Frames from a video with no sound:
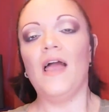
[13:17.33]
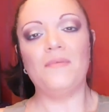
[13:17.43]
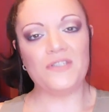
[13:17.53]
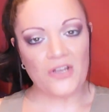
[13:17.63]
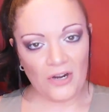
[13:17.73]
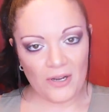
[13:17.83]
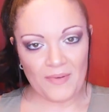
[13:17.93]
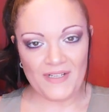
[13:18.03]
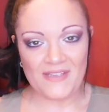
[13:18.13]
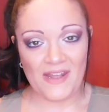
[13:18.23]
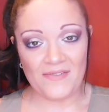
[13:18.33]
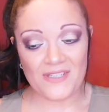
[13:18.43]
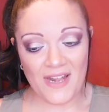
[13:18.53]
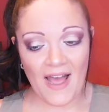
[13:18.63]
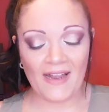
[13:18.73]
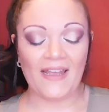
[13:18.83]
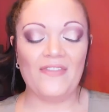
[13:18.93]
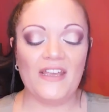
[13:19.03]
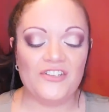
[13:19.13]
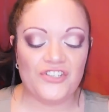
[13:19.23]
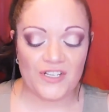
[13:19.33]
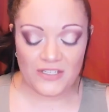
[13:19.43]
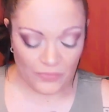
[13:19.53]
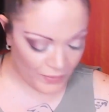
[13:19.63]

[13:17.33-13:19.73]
I'm sorry, but it's out of stock. And they just